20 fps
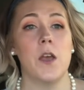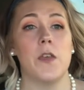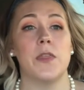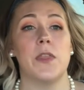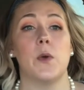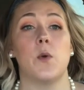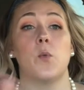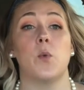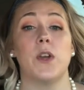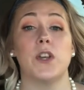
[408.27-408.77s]

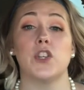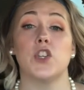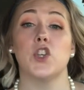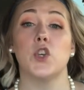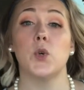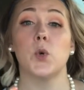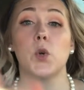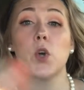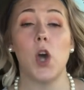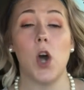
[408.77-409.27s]
that when
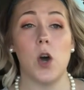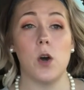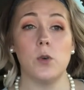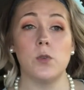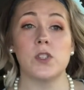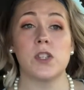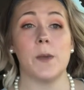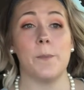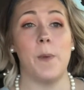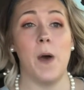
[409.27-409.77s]
you go
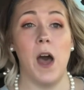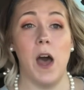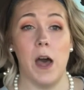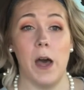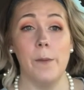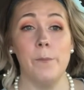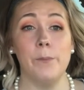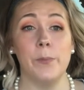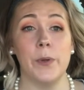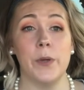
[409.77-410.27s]
to
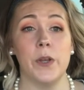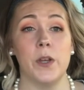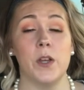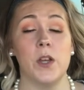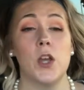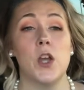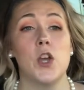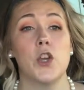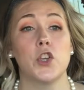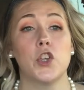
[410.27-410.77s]
pump,
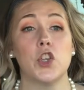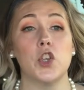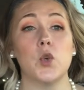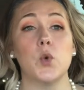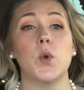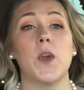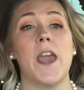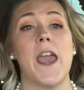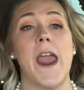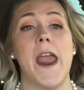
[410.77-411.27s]
you
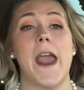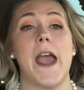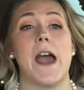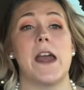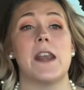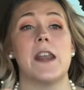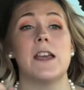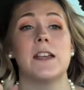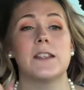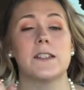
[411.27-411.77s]

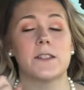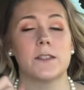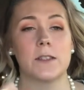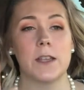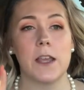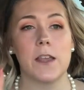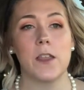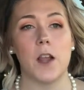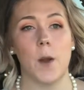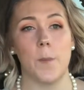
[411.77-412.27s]
can
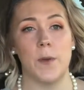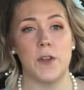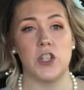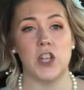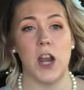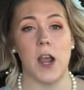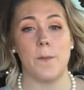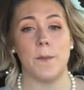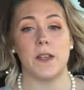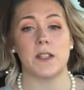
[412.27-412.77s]
see their
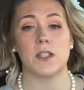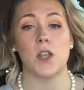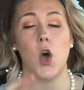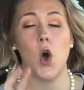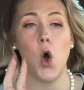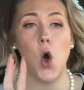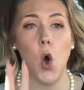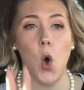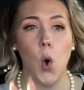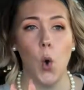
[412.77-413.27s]
pajamas,
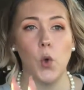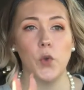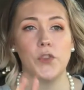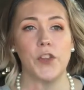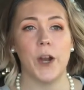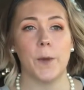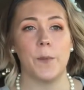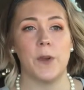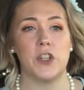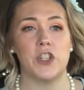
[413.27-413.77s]
hold
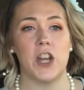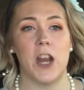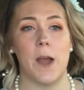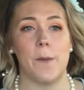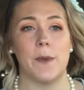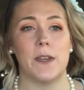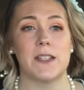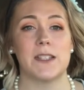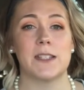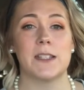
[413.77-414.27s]
their
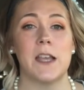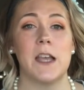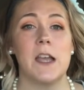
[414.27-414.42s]
pajamas,